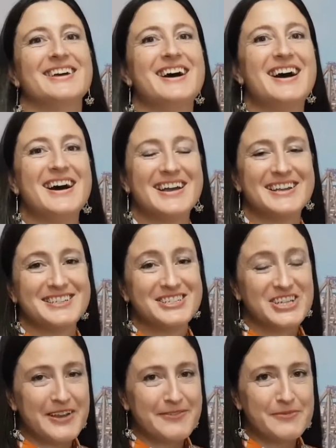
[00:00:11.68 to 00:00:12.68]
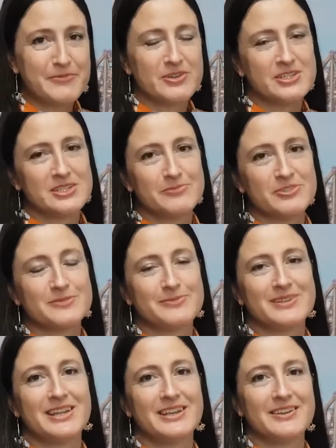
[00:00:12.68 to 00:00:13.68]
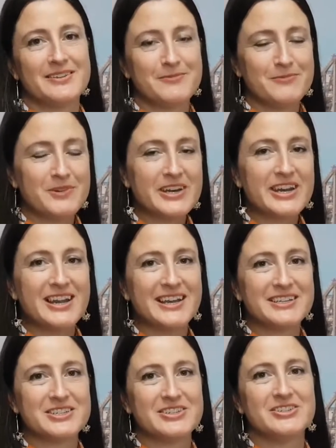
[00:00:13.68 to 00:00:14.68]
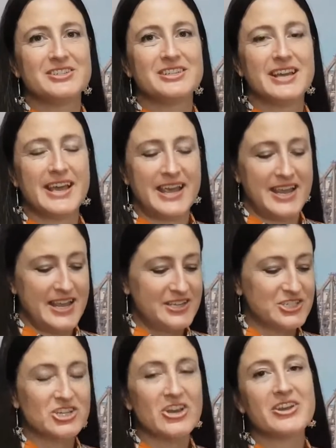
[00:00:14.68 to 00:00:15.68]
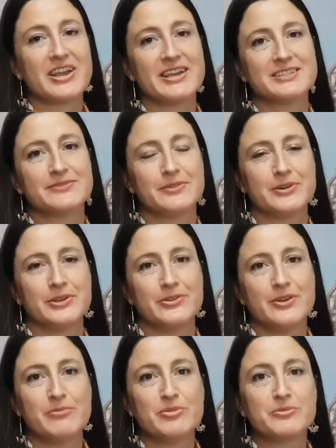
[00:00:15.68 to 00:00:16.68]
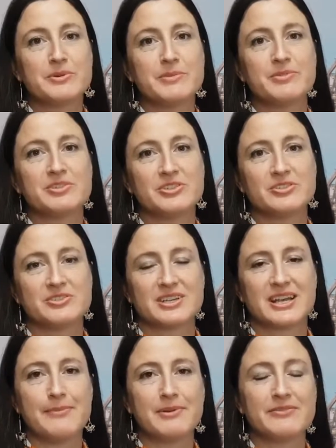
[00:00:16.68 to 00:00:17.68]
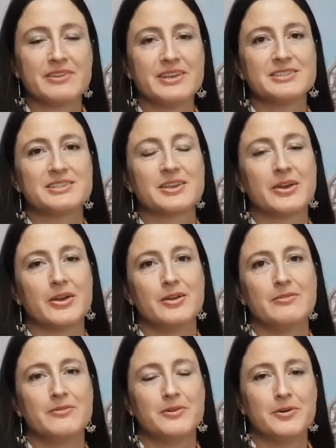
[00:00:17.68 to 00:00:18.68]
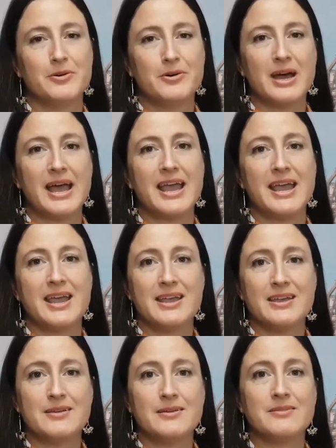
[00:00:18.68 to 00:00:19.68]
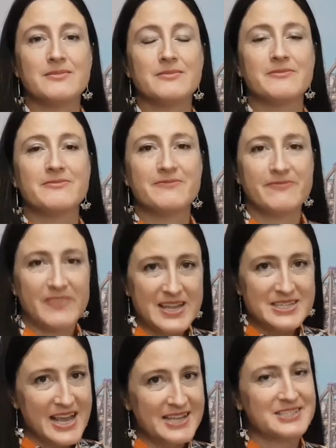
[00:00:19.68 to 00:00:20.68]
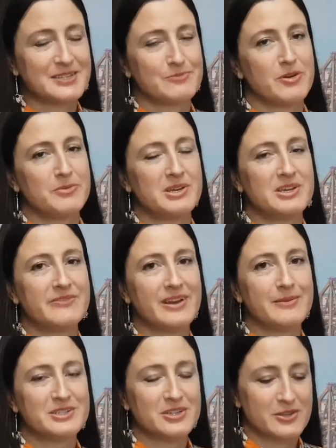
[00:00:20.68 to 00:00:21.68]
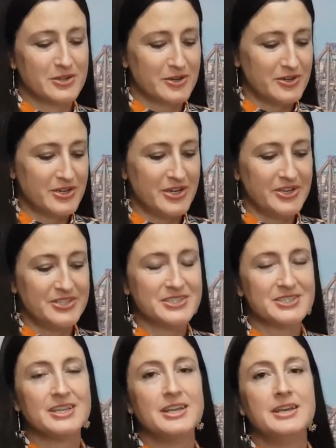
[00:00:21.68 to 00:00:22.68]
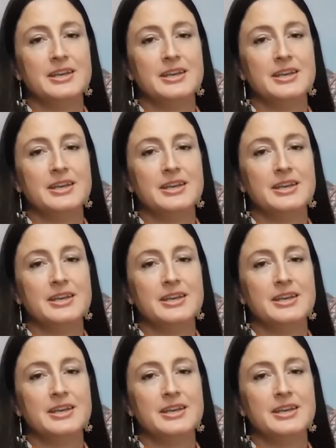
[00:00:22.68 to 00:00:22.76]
Hi, Jane from Printing Brisbane here. What I'd like to do today is showcase for you a book we produced a couple of years ago for a fantastic property development on the Gold Coast.